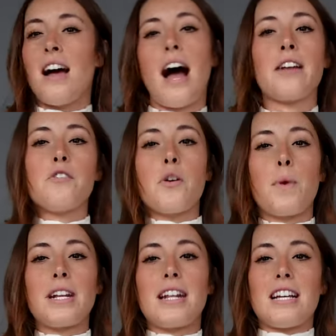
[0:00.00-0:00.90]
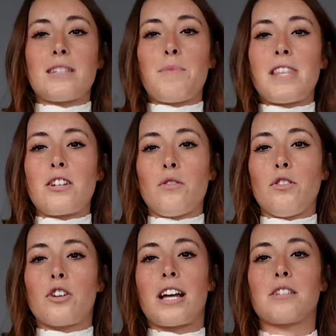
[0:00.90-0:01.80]
I don't know what it is, but they don't
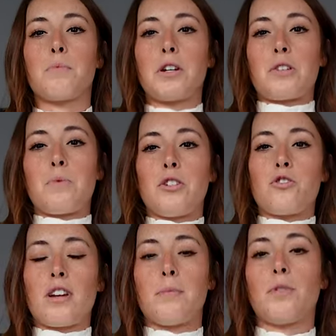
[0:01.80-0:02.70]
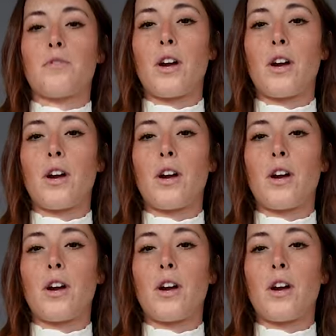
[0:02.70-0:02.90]
look as weird when you try to move